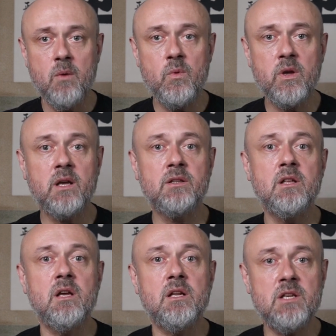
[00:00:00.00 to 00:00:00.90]
We
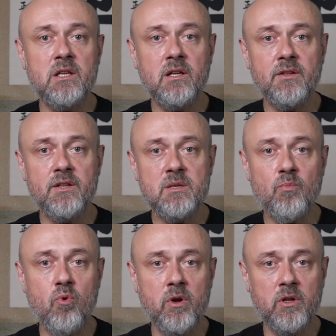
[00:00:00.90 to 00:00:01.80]
can needle this
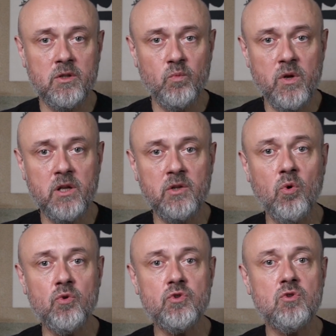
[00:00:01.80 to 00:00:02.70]
point, and we can
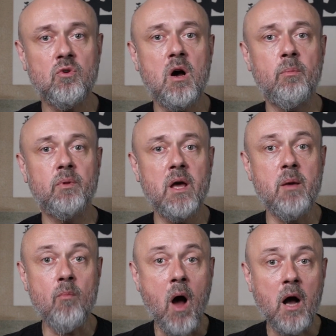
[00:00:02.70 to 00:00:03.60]
also apply
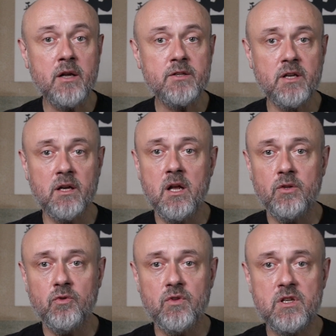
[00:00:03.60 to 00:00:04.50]

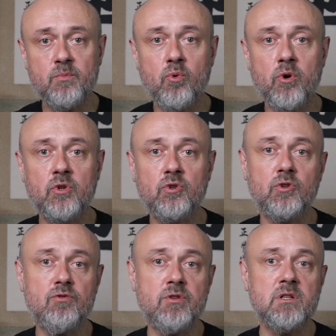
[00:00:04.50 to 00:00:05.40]
moxa to this point to
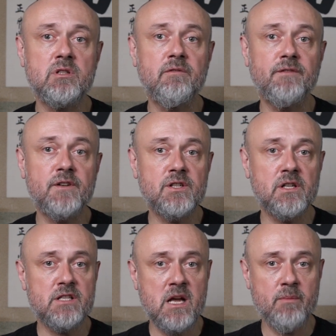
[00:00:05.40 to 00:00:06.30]
treat
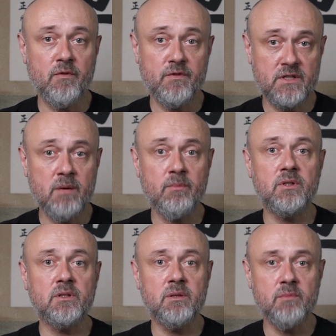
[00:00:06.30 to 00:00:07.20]
deficient type of
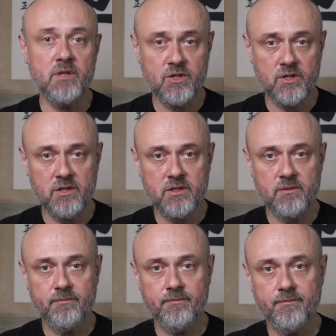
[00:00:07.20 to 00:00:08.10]
seminal emissions.
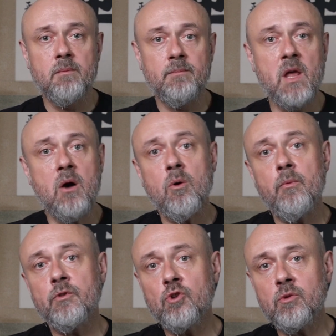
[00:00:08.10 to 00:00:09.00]

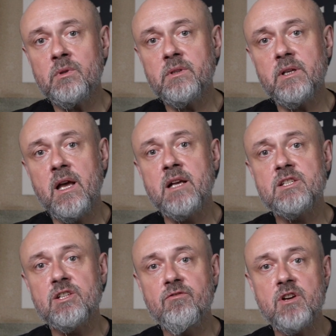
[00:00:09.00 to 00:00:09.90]
Now, normal
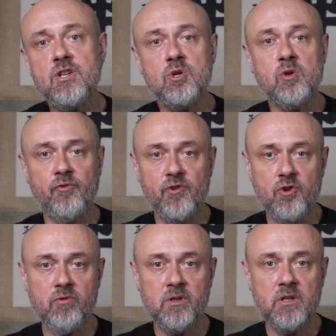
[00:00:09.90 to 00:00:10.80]
excretion of
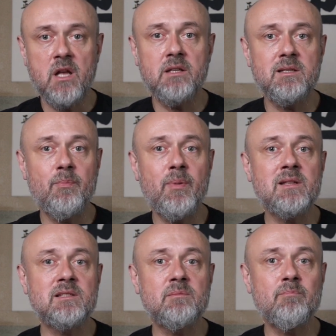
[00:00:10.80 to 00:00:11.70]
urine
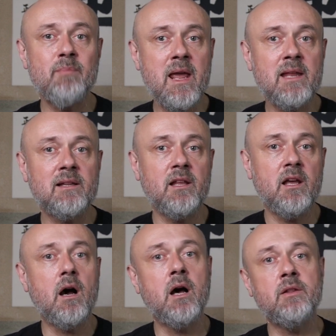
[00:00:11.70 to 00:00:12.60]
depends
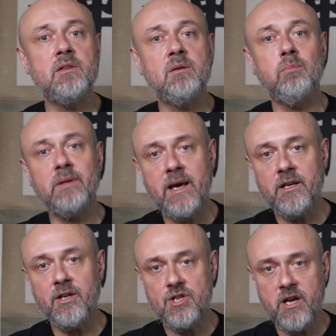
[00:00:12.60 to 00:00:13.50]
mainly on the
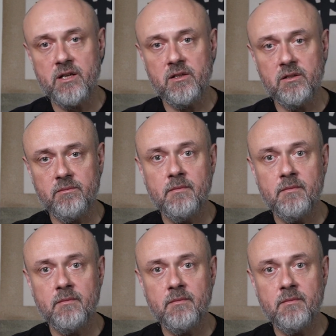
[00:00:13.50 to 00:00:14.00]
bladder channel,